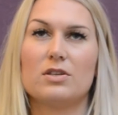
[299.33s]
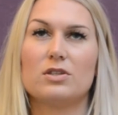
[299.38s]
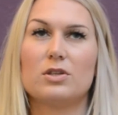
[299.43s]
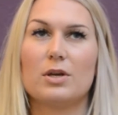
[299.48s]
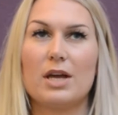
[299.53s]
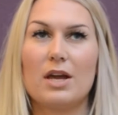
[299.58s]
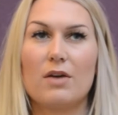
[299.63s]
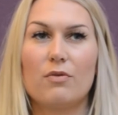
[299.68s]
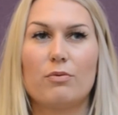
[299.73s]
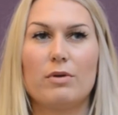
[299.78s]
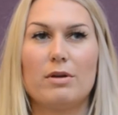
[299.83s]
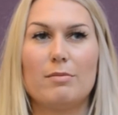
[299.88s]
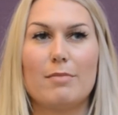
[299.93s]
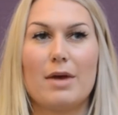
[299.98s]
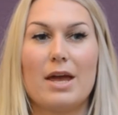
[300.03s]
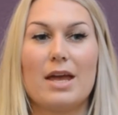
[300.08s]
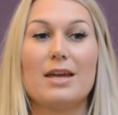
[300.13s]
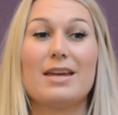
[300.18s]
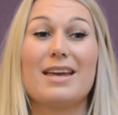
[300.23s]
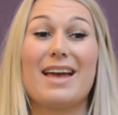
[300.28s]
So if we
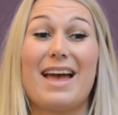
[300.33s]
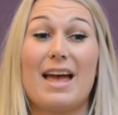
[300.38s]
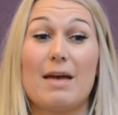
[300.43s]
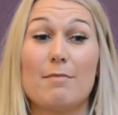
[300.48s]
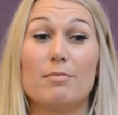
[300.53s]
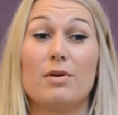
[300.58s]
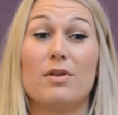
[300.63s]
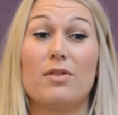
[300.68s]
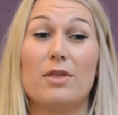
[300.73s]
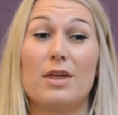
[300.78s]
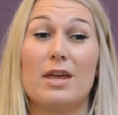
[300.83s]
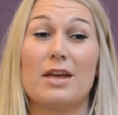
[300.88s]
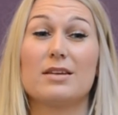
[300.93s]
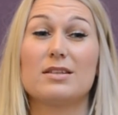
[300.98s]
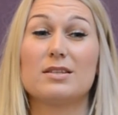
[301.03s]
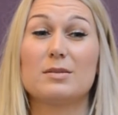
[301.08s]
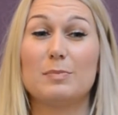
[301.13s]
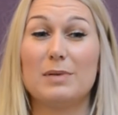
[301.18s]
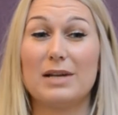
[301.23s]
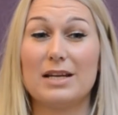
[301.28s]
make empathy
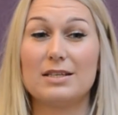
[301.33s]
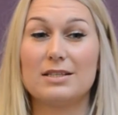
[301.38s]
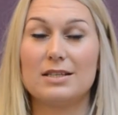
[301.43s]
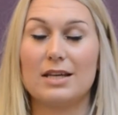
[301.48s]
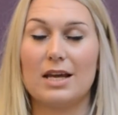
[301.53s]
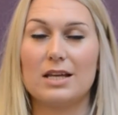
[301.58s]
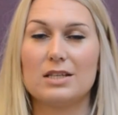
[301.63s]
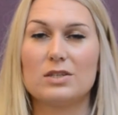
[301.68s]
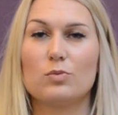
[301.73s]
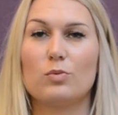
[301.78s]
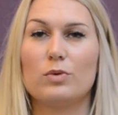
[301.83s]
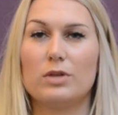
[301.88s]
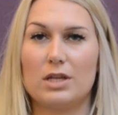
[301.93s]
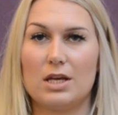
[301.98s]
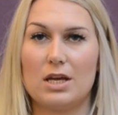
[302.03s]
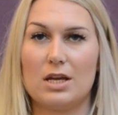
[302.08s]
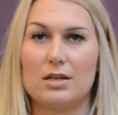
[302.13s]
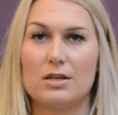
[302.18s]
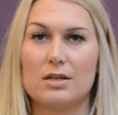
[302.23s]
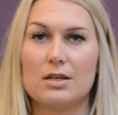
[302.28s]
explicit
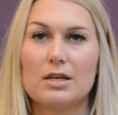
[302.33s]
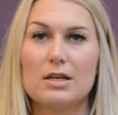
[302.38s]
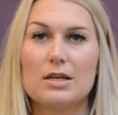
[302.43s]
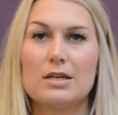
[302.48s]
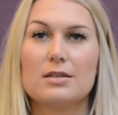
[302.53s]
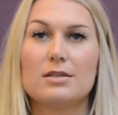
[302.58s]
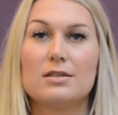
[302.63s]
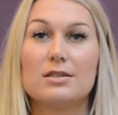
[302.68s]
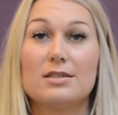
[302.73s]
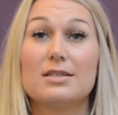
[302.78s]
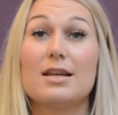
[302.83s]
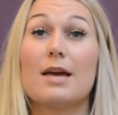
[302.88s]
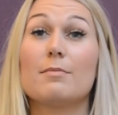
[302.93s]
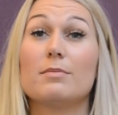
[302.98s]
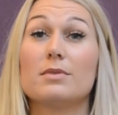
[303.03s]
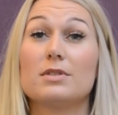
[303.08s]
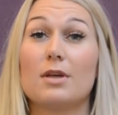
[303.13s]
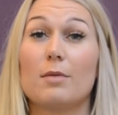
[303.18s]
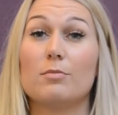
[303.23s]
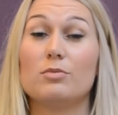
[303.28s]
within
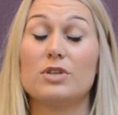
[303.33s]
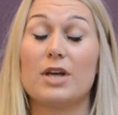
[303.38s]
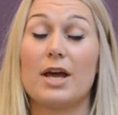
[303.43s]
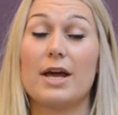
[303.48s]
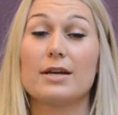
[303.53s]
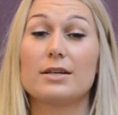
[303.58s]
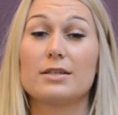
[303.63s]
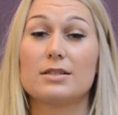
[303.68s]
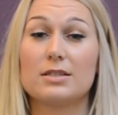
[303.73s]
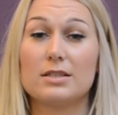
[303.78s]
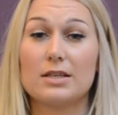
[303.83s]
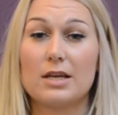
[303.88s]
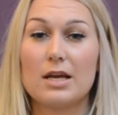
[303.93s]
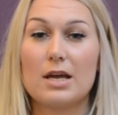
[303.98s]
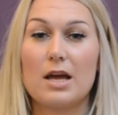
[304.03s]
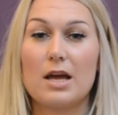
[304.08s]
STEM subjects,